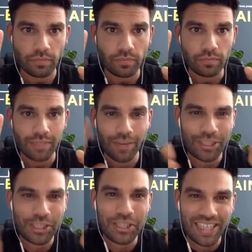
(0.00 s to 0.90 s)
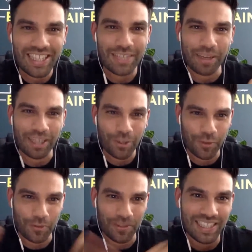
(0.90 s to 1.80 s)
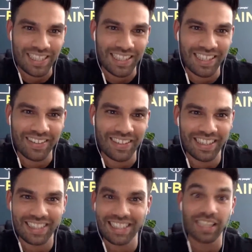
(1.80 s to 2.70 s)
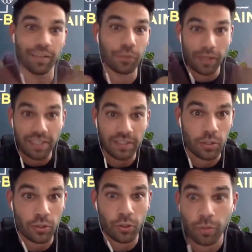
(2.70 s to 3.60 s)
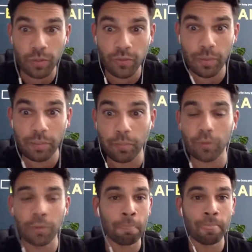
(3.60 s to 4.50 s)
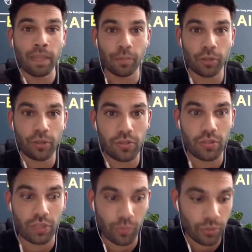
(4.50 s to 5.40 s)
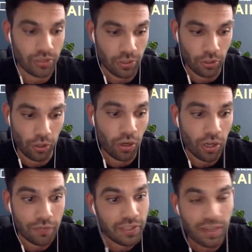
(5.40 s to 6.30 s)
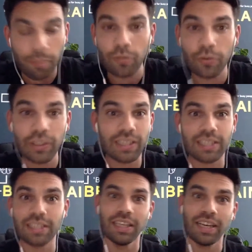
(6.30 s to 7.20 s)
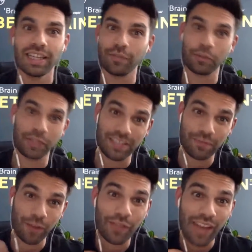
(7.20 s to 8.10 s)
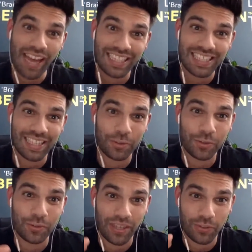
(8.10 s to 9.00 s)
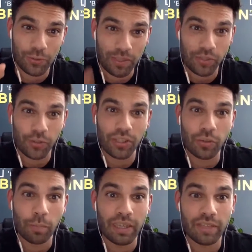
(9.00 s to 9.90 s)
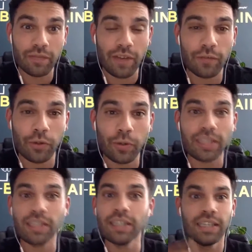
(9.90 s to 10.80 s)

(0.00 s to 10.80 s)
I was actually testing my girlfriend on this earlier, and I said I've created this new document for people. It's going to go live in a couple of weeks, and I've created 5 hacks how to make sure that you burn fat for quicker.